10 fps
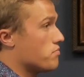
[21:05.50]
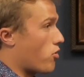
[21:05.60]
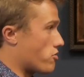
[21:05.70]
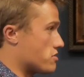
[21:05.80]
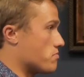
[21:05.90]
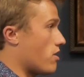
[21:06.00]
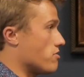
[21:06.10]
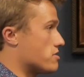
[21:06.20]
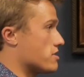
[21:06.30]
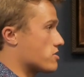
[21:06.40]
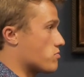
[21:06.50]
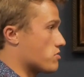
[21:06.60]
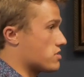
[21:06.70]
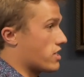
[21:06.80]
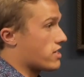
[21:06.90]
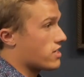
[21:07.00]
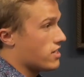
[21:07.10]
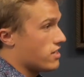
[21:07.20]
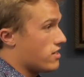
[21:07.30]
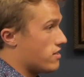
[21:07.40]
partisan politics where it's
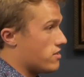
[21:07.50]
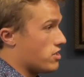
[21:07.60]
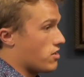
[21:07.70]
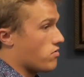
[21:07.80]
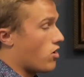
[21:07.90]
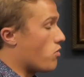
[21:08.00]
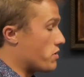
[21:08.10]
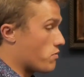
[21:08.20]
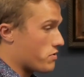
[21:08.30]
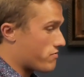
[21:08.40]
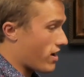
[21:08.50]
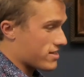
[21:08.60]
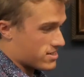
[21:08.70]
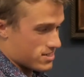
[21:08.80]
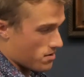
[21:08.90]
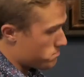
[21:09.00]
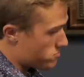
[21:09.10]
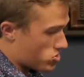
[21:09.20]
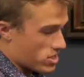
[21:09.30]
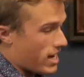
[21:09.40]
we've got
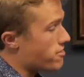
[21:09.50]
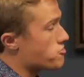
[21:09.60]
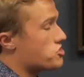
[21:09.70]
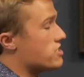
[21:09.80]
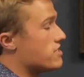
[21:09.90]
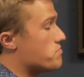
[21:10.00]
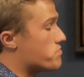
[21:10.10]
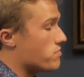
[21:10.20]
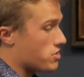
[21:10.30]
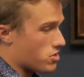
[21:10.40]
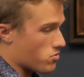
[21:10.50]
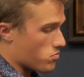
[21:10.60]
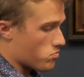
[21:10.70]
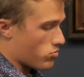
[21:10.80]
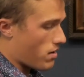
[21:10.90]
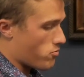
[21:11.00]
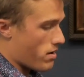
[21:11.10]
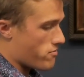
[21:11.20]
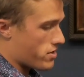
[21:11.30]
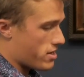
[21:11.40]
some clean energy
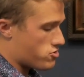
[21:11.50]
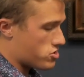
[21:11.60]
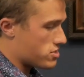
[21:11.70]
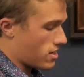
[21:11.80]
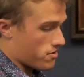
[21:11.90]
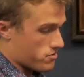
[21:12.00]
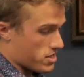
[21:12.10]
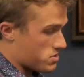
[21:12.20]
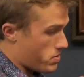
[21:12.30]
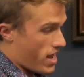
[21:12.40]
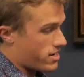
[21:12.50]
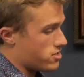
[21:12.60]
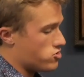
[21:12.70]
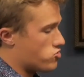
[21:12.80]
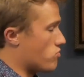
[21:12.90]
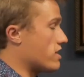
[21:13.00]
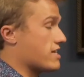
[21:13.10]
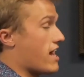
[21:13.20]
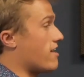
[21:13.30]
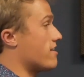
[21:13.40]
ramifications of this package,
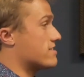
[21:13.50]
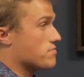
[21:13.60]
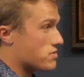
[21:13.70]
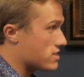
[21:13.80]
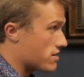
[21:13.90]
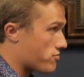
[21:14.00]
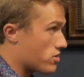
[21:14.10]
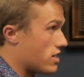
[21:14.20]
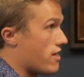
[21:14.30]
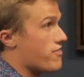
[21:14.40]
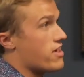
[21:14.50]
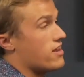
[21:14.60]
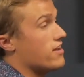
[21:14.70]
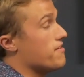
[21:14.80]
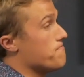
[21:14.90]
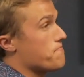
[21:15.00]
let's add on something different, and then